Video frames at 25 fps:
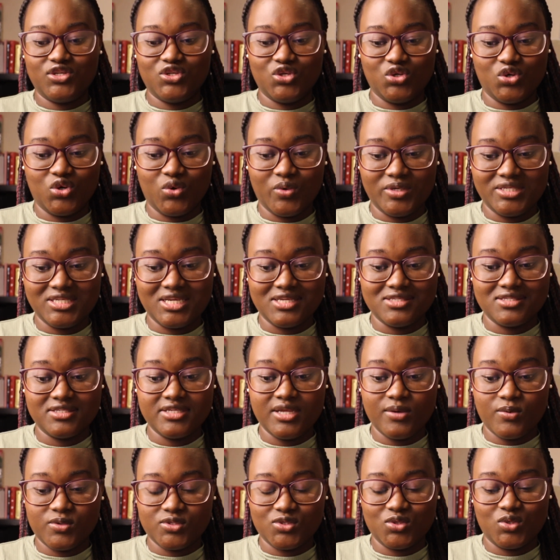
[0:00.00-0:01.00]
took when
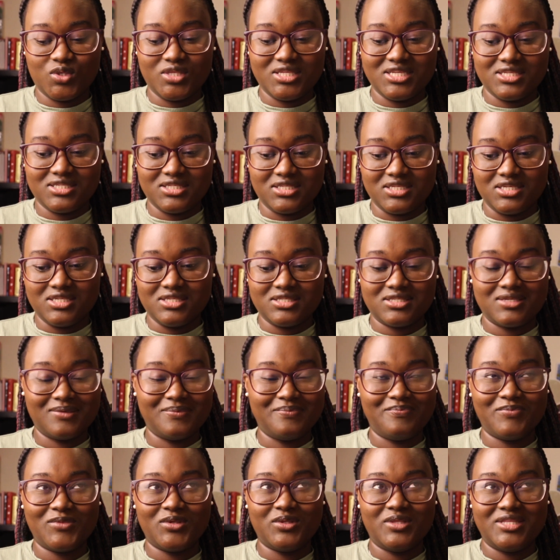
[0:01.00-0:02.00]
Tanzania wasn't on
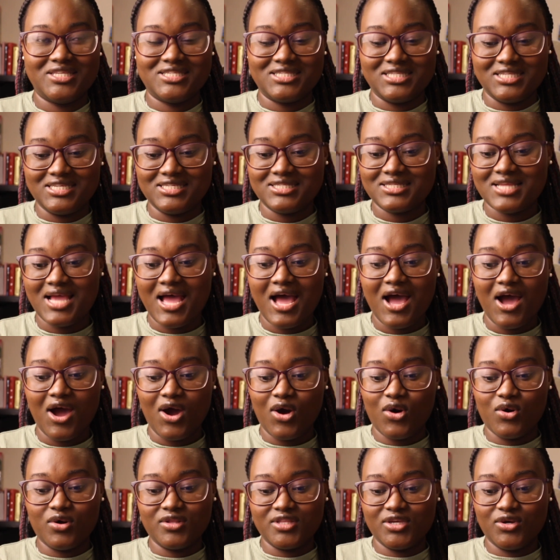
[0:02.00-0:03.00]
this list,
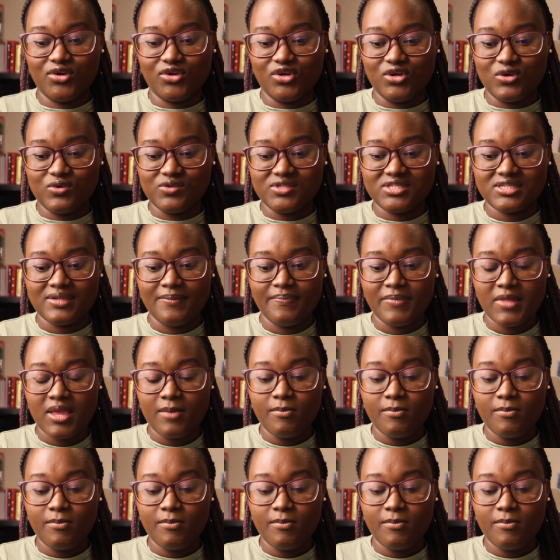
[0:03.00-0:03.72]
only God knows.